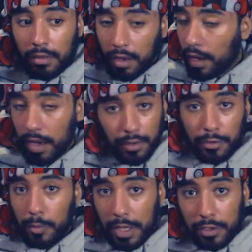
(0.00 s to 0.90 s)
I don't
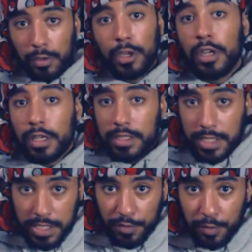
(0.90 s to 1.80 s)
know about you. It's
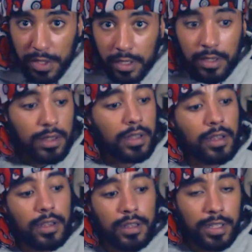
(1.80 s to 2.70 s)
easy for me.
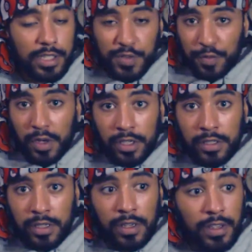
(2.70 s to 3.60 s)
It's
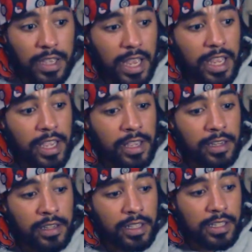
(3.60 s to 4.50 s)
fun.
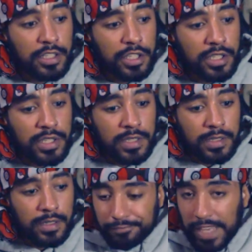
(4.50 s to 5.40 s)
And it's
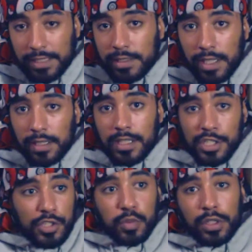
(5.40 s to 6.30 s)
just, that's it. It's
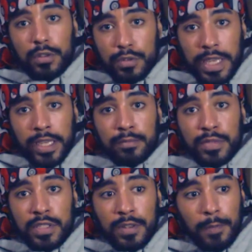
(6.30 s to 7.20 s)
just one of those
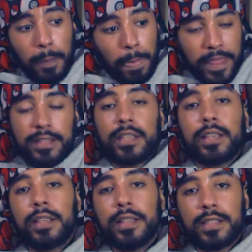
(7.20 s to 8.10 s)
games. It's
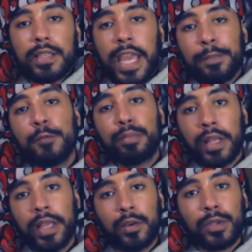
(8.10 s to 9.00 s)
a game you
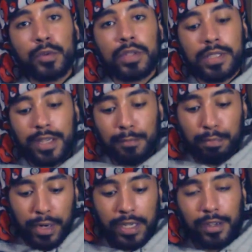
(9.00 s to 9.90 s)
play when you want to take a
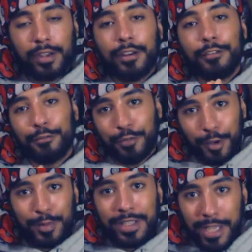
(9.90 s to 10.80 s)
break
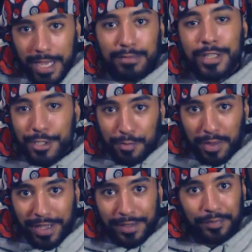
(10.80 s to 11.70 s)
from the games that you
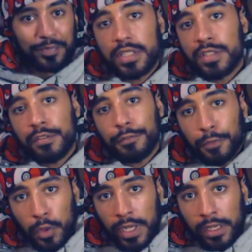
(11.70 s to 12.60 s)
play. It's
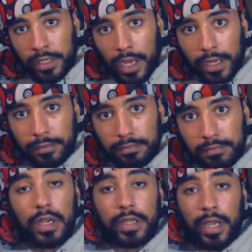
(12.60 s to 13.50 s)
$4.99.
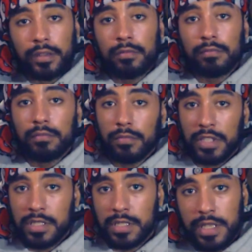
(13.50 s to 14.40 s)
Again,
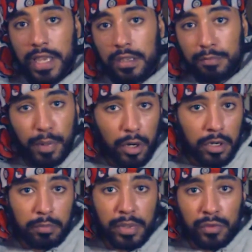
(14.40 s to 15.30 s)
this is a
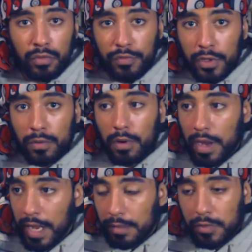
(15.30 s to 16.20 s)
bargain bin review.
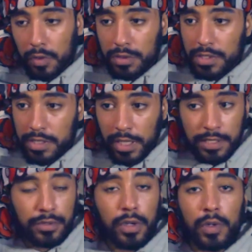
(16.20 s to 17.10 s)
I'm going to
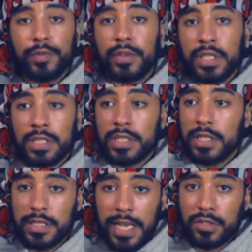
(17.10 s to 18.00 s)
let you know if this
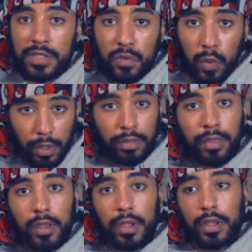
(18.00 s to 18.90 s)
is actually worth
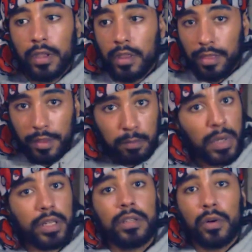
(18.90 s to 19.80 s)
the
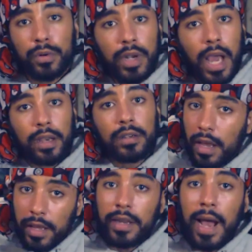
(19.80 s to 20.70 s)
money or not.
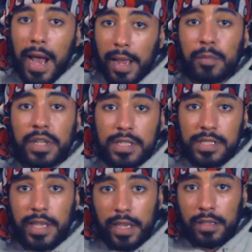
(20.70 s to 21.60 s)
And I'm going to
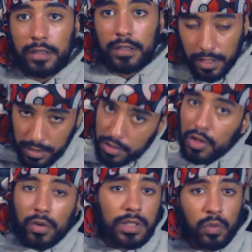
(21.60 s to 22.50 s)
say it's
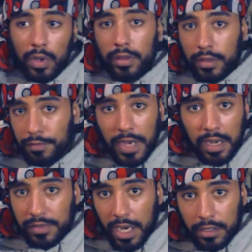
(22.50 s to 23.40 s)
totally worth the $5.